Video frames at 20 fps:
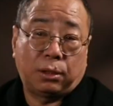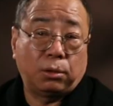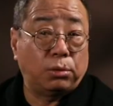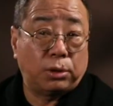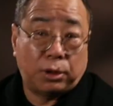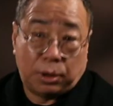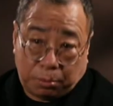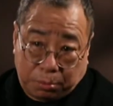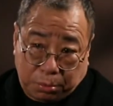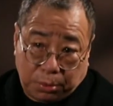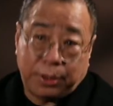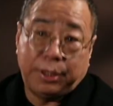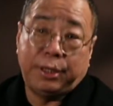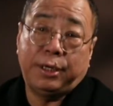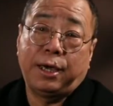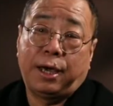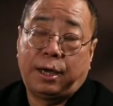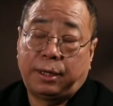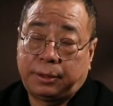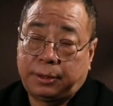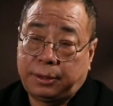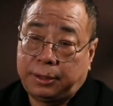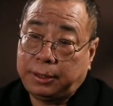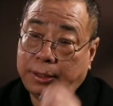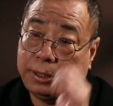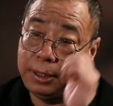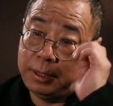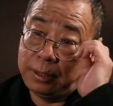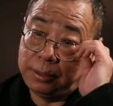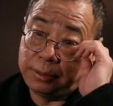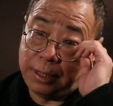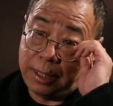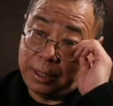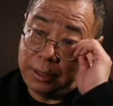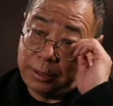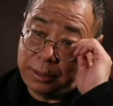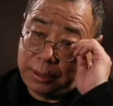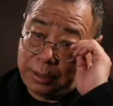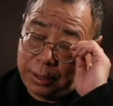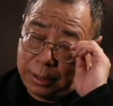find that different parts of the
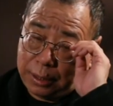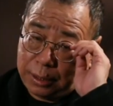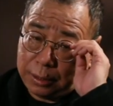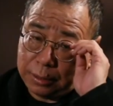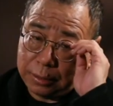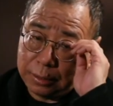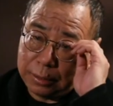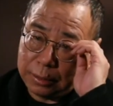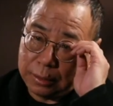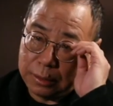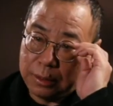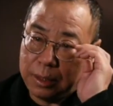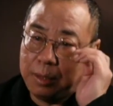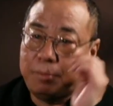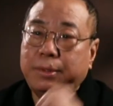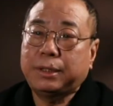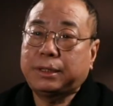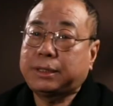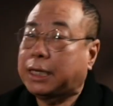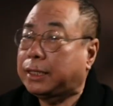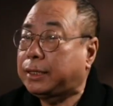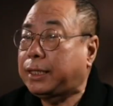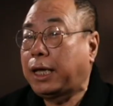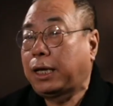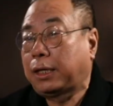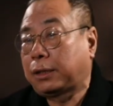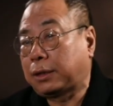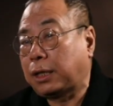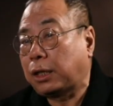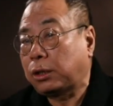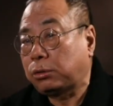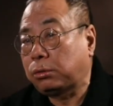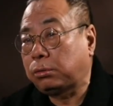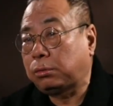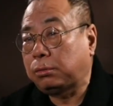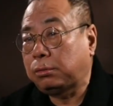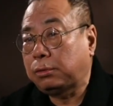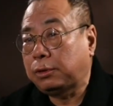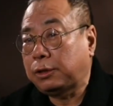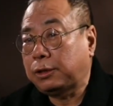movie move to them, but all of
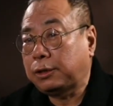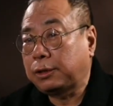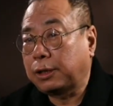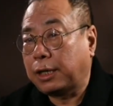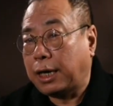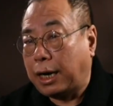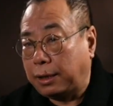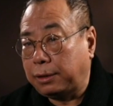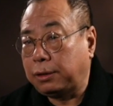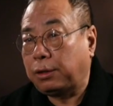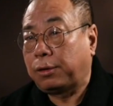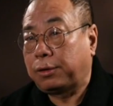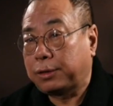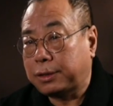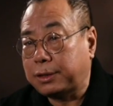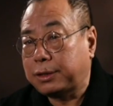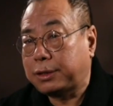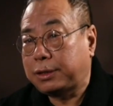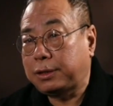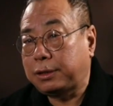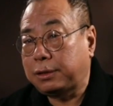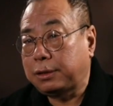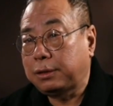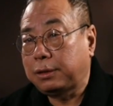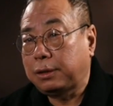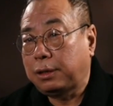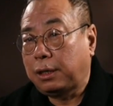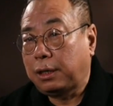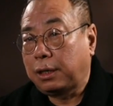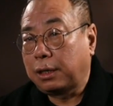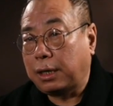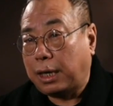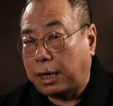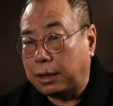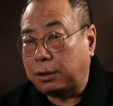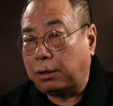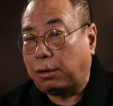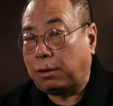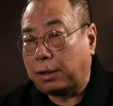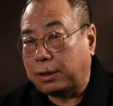them will see traces of themselves in the
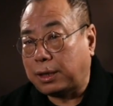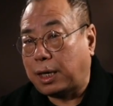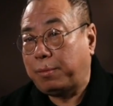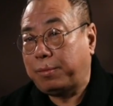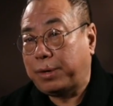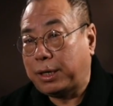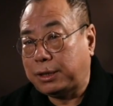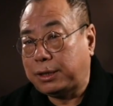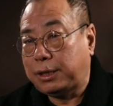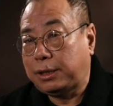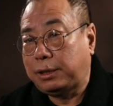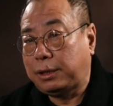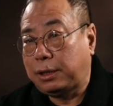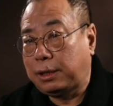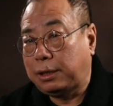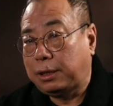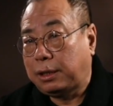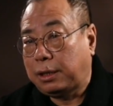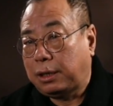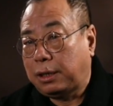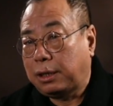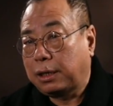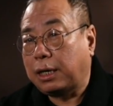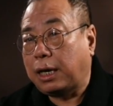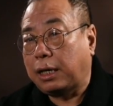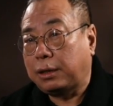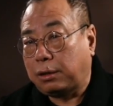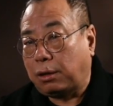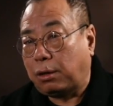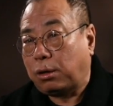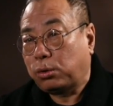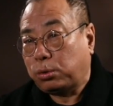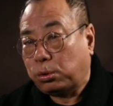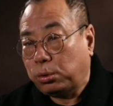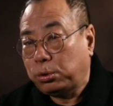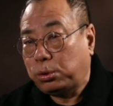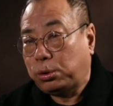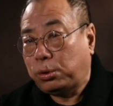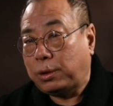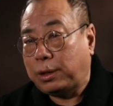movie, traces of their families and
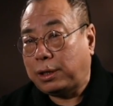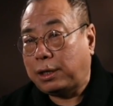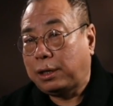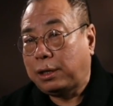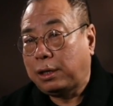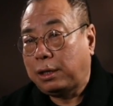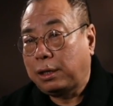friends.